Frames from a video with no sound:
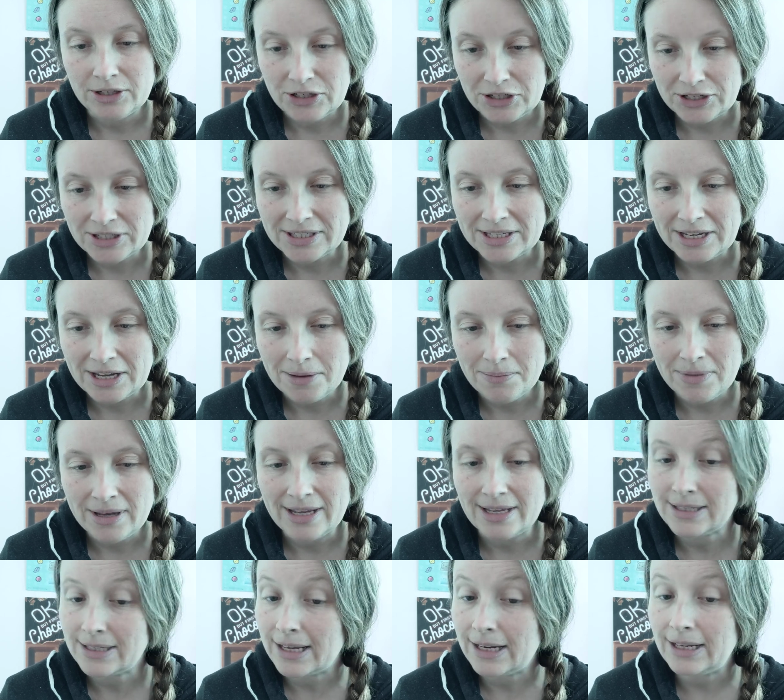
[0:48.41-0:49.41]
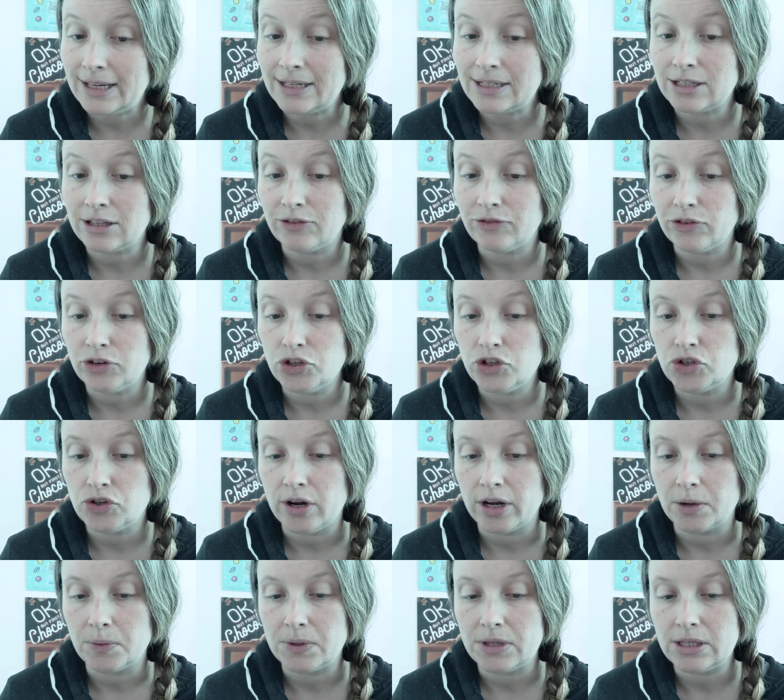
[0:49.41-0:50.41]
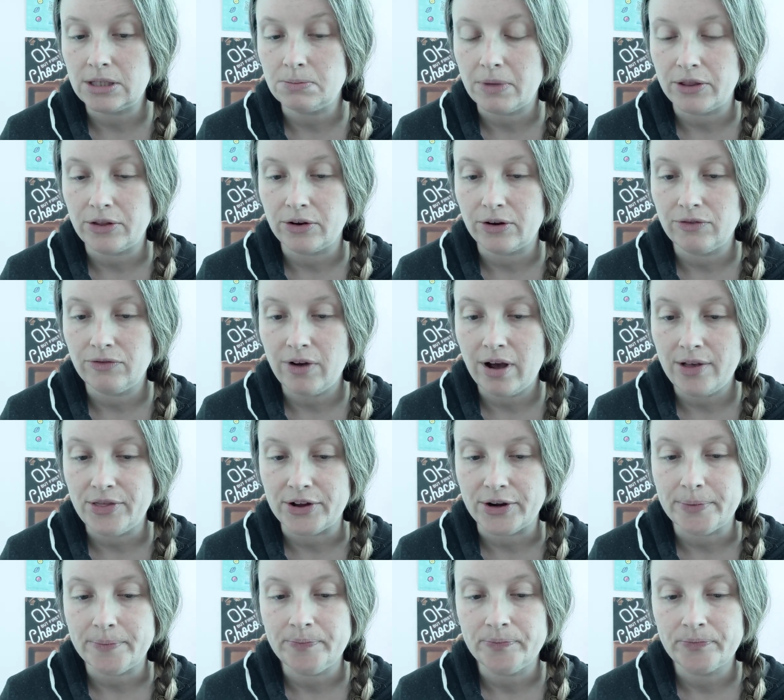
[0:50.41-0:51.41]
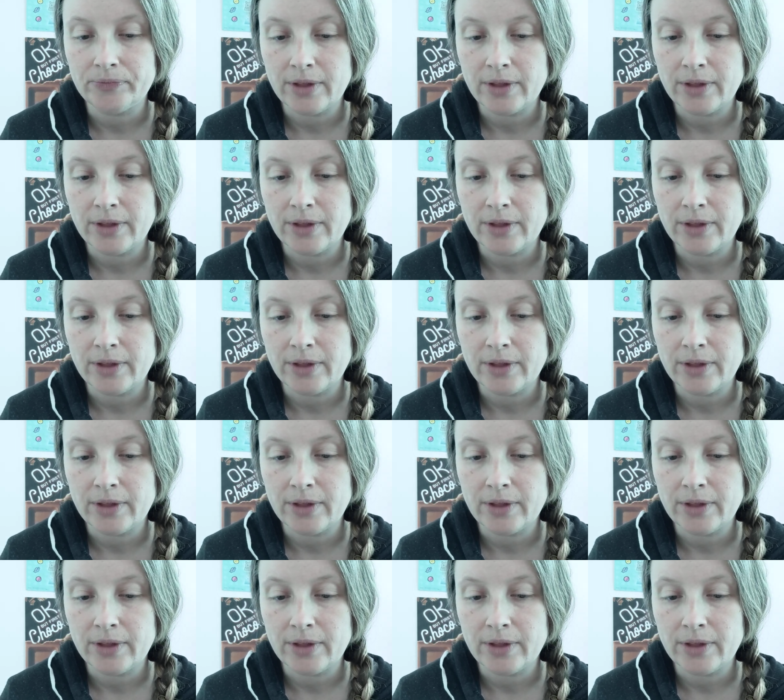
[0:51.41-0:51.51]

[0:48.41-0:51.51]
Do you see him? He's getting into the first truck with his mother and father.